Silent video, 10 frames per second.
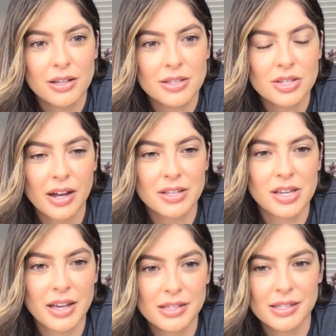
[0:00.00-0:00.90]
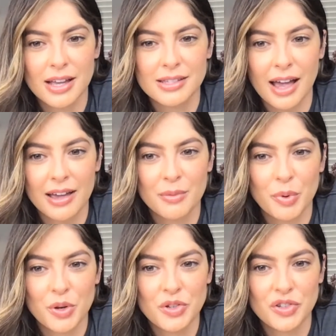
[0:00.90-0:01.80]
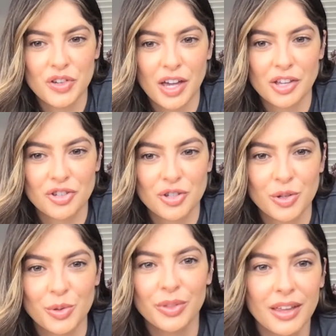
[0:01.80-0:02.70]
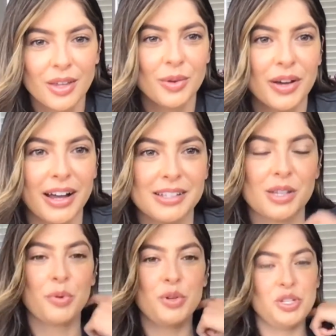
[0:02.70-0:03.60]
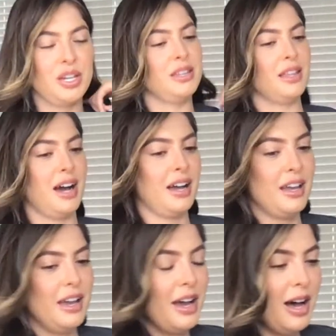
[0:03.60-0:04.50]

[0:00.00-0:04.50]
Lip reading: And Shadache says, I appreciate you. Thank you, guys. I appreciate that.